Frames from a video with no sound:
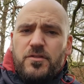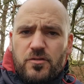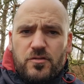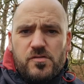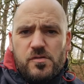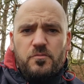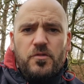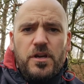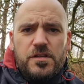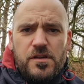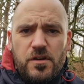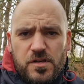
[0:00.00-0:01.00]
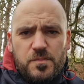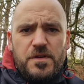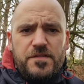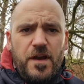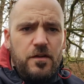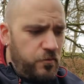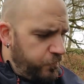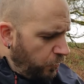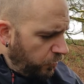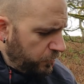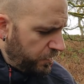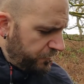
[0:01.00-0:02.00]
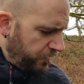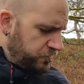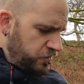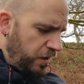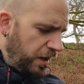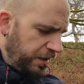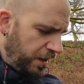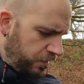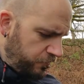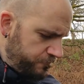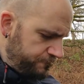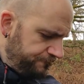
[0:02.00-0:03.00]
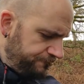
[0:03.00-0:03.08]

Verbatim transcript: done some research myself, or if I've tried it out.